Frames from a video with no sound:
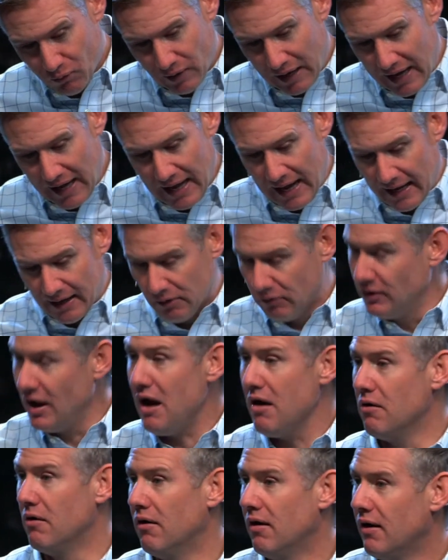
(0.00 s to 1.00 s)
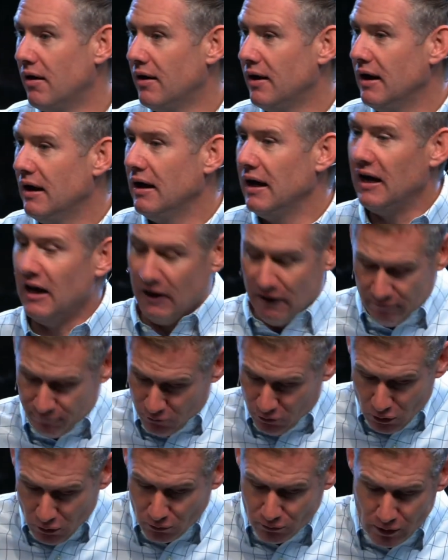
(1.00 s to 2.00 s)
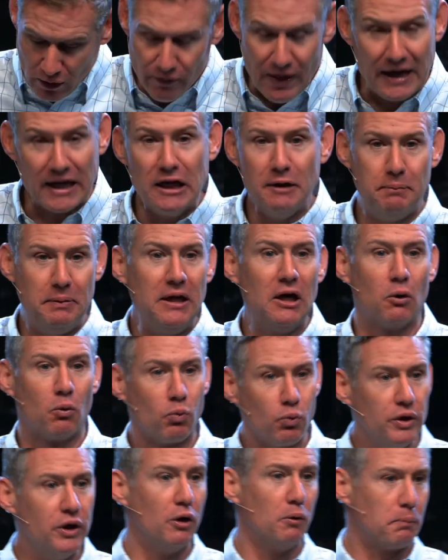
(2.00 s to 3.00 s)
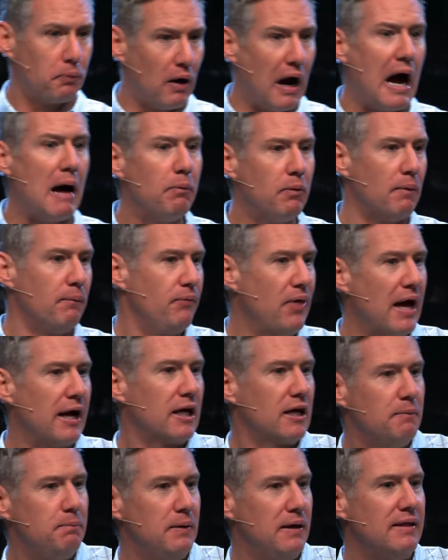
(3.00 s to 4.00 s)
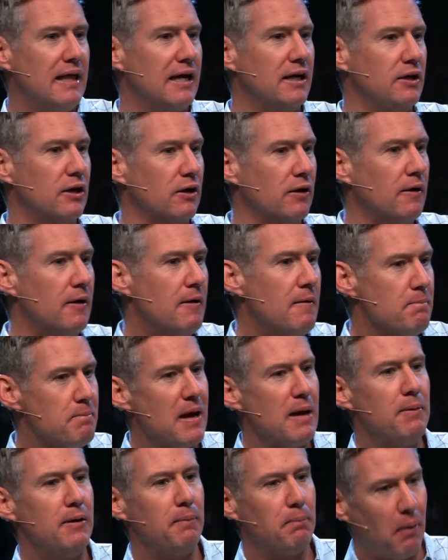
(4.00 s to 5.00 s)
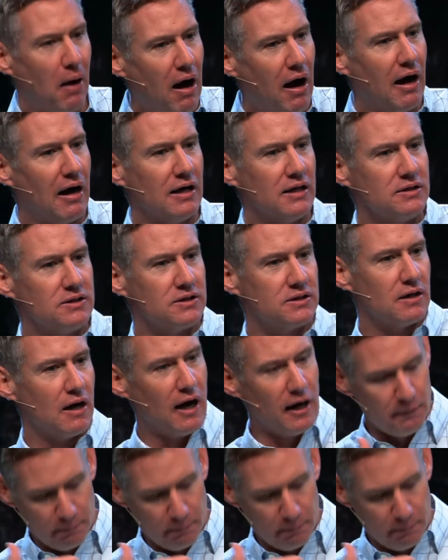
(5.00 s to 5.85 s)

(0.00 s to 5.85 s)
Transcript: I don't know. If you don't know, that could be a real problem. That could be that you're maybe paused on